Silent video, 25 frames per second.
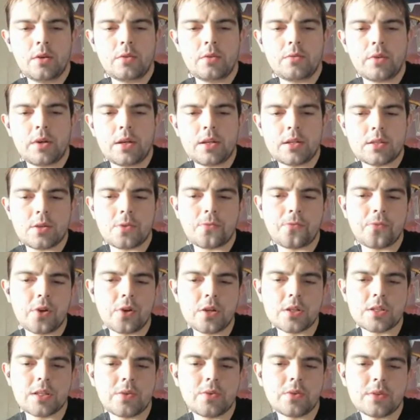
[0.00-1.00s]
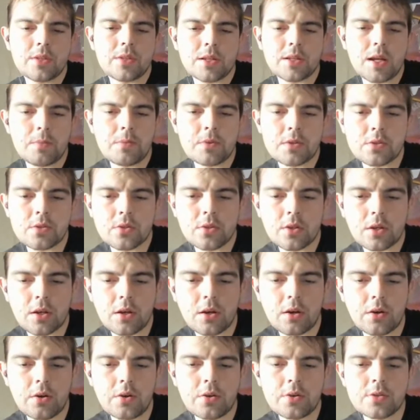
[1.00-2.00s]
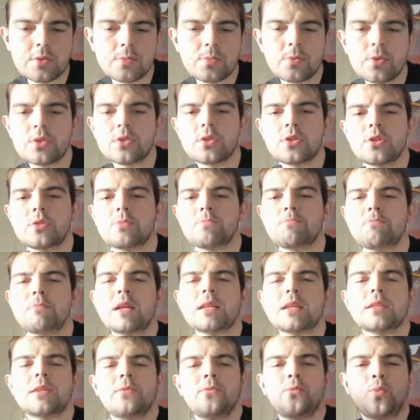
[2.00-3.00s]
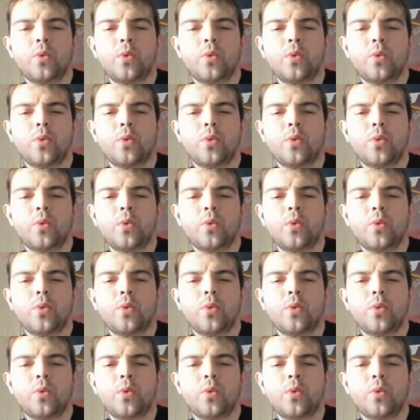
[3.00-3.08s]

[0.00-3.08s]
right? So the first aerodynamics on the cars were just massive